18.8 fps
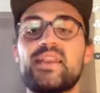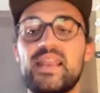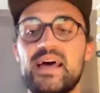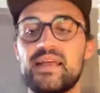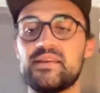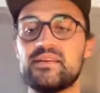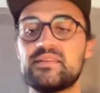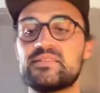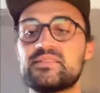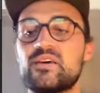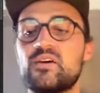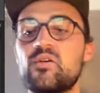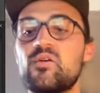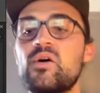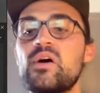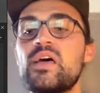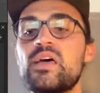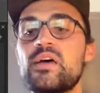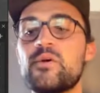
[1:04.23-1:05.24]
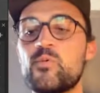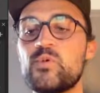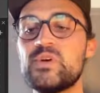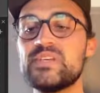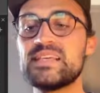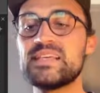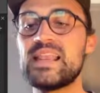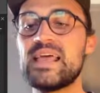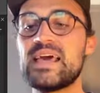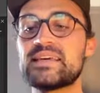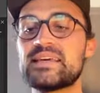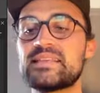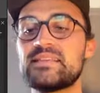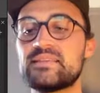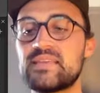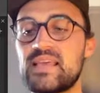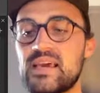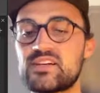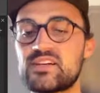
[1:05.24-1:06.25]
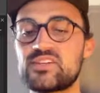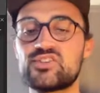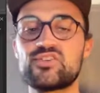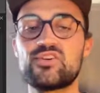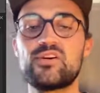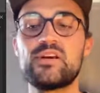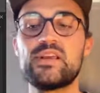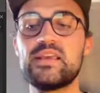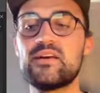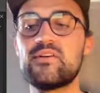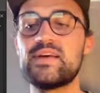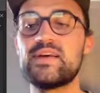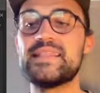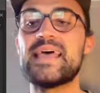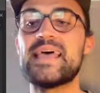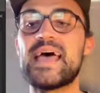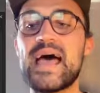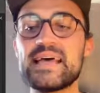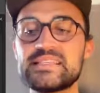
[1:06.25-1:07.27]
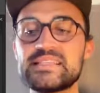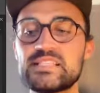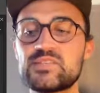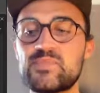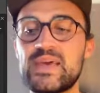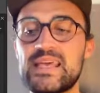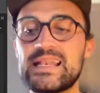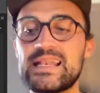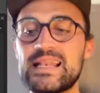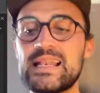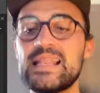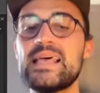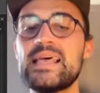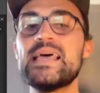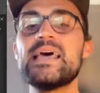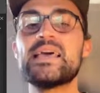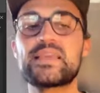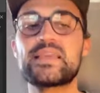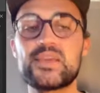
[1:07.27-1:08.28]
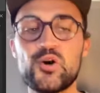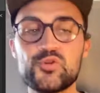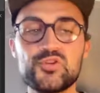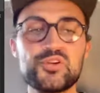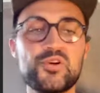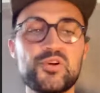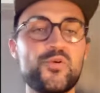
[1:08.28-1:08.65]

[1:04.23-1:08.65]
none. So we select the texture here in the assets panel, go to the